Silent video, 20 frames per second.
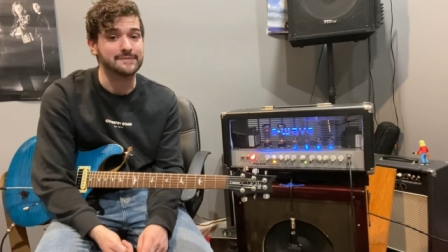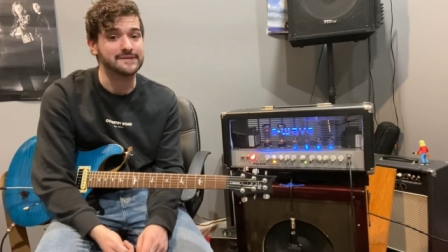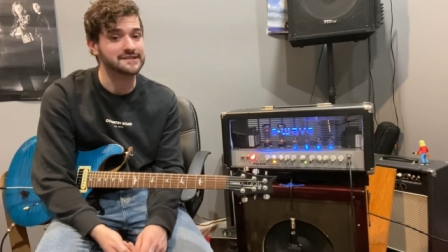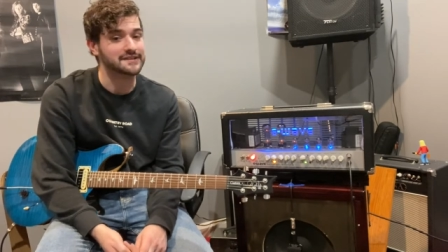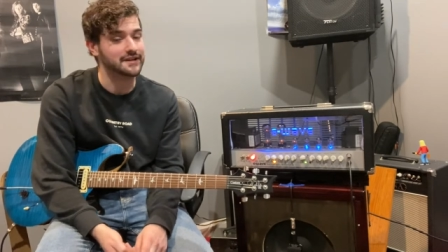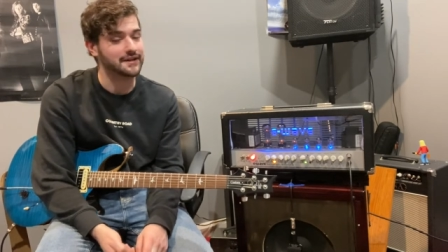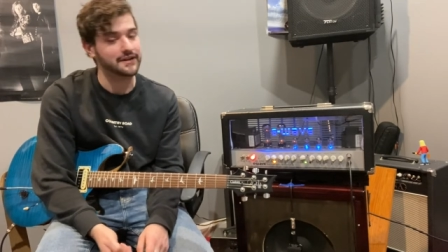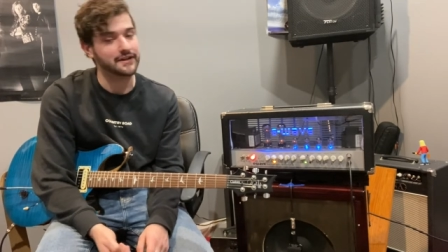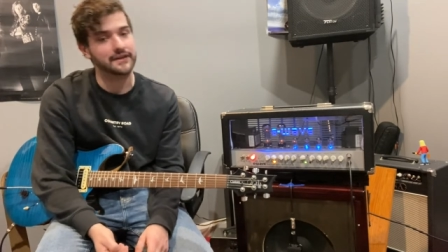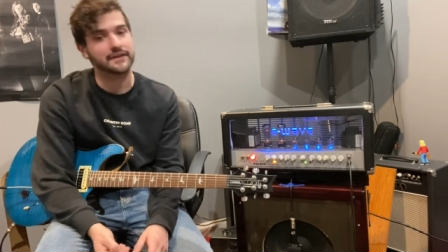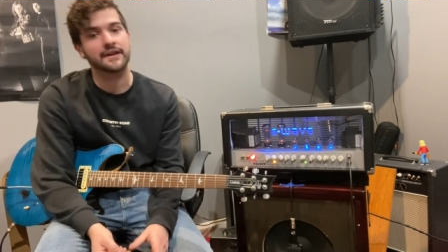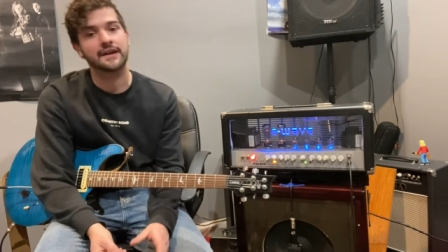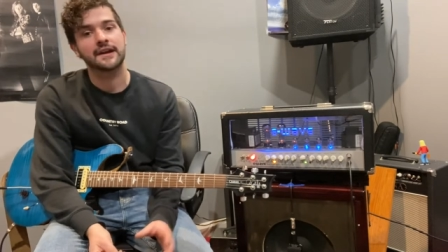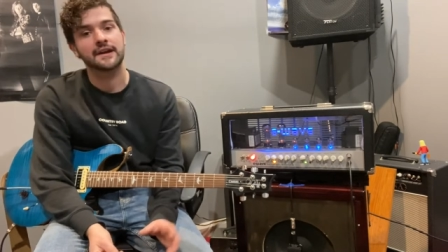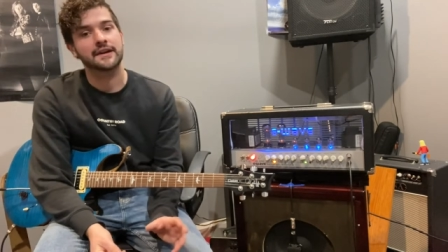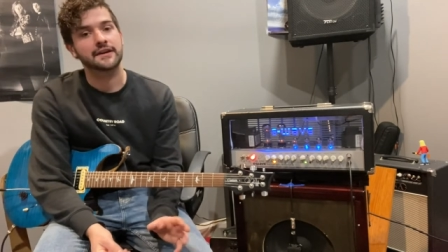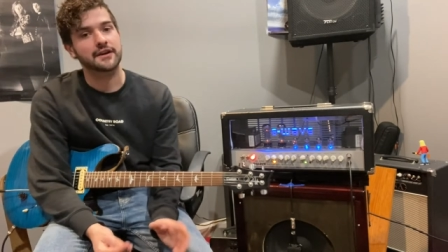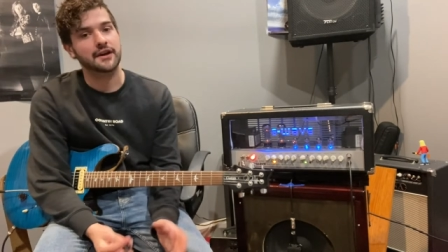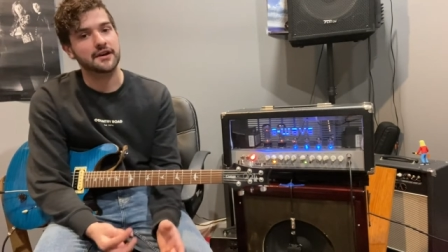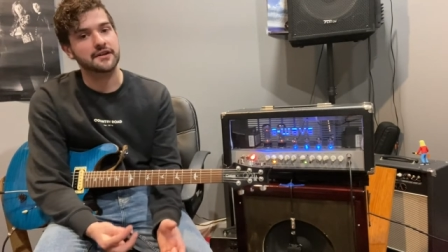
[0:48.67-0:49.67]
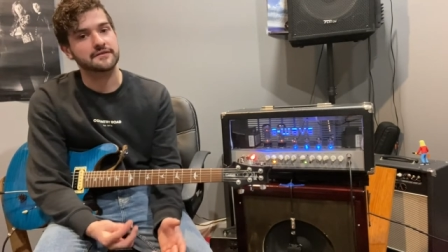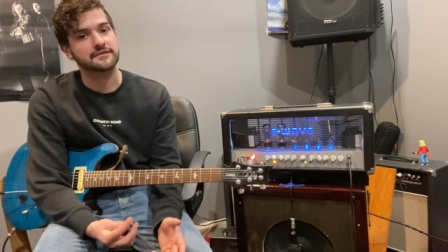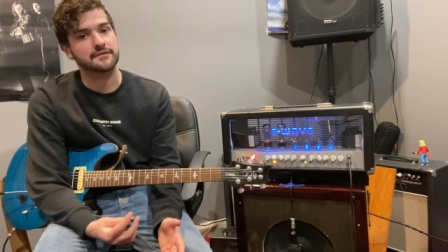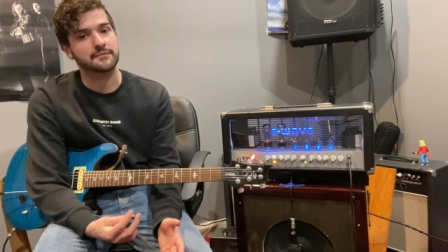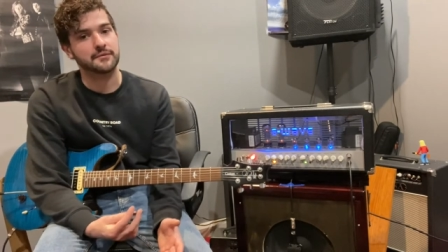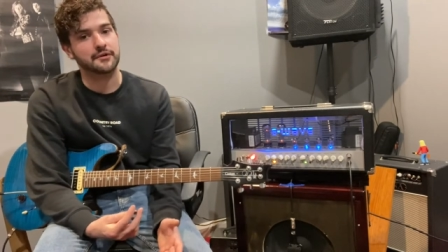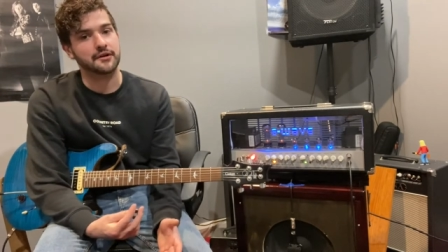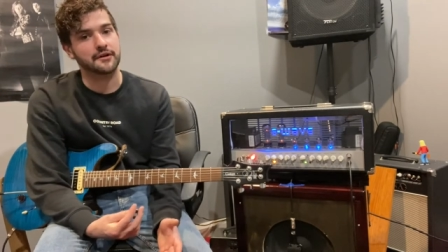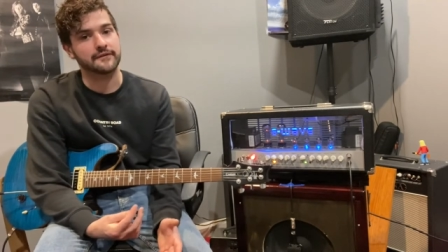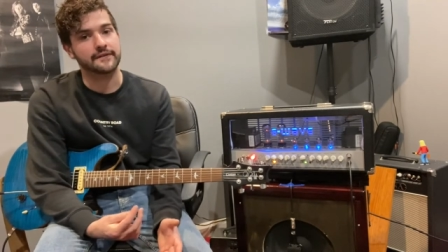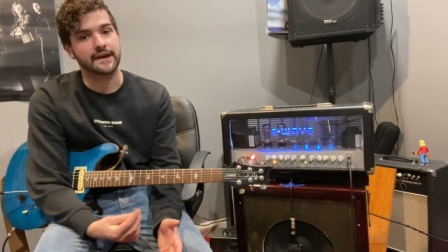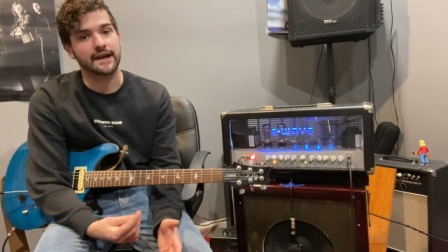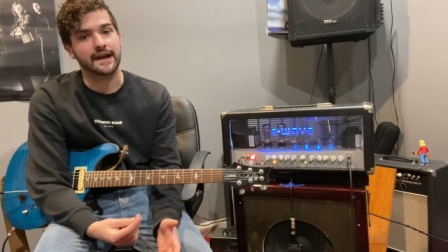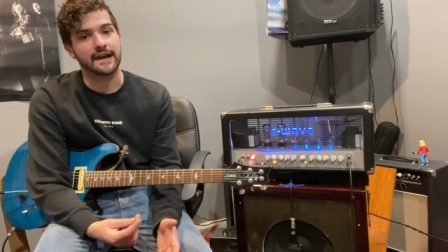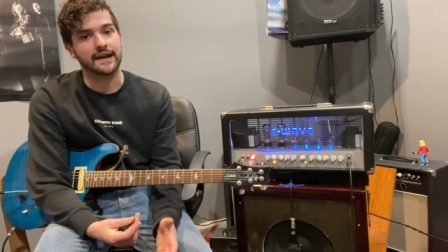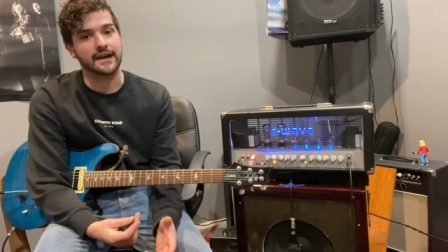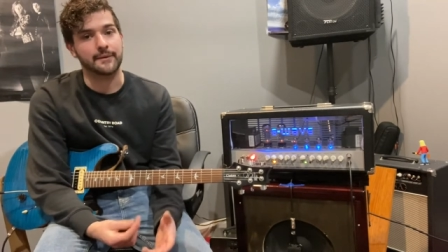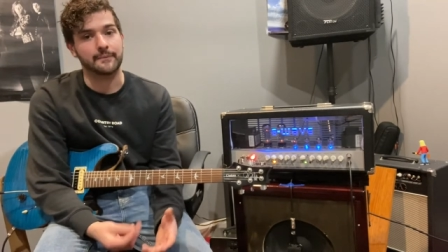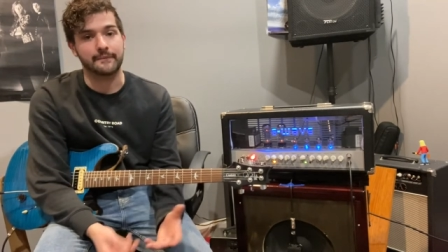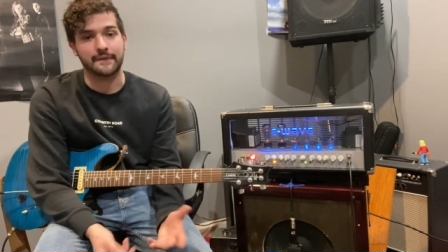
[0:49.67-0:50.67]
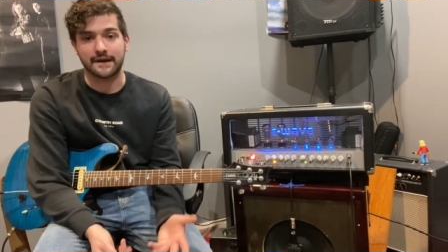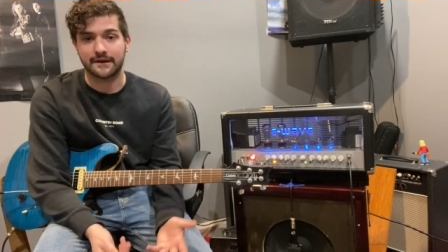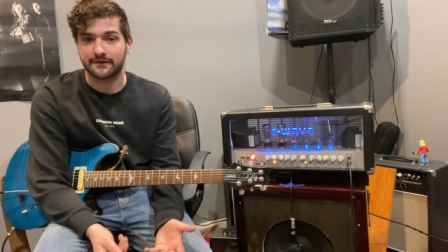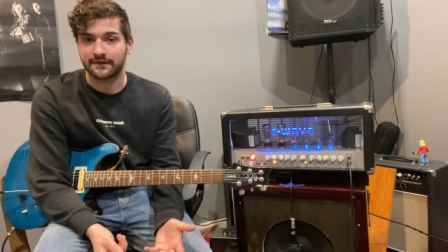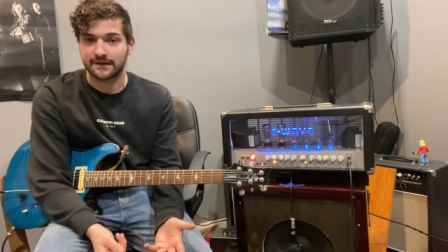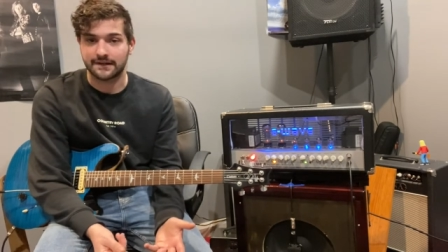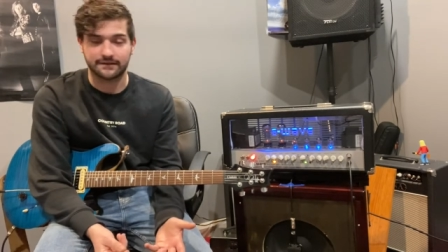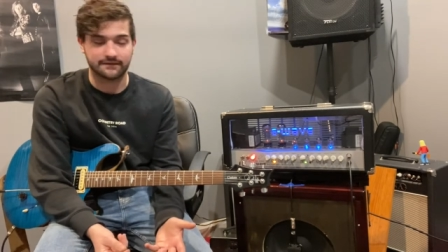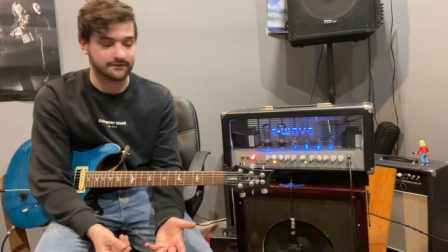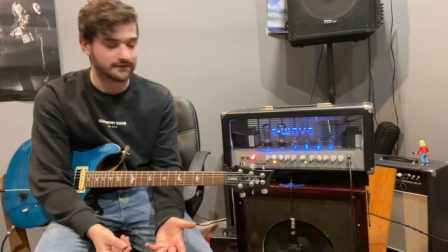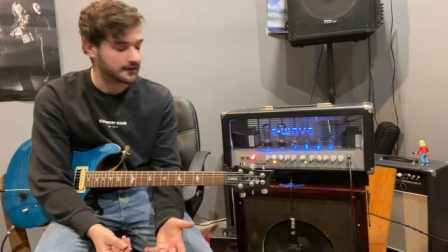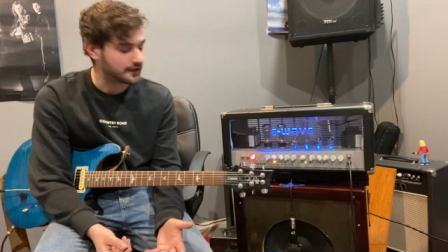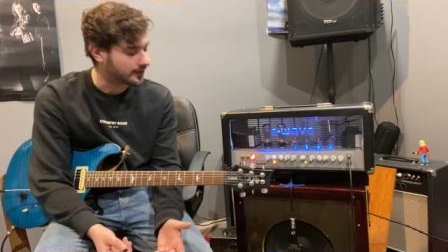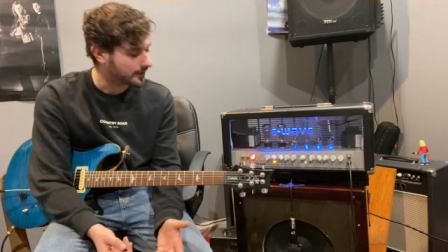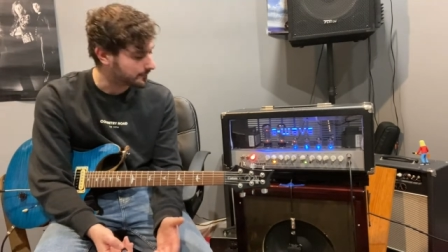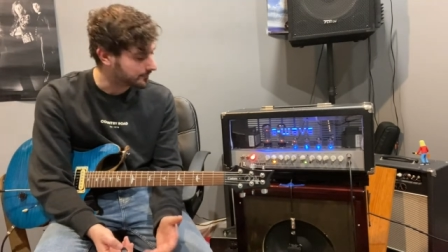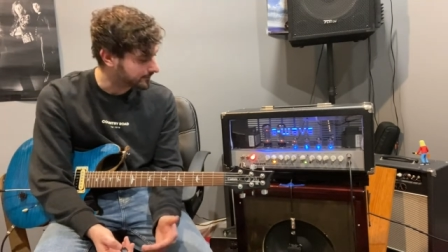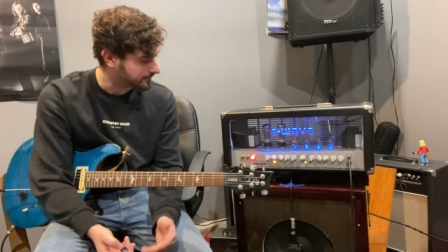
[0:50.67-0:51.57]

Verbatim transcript: so going for more of a American vibe.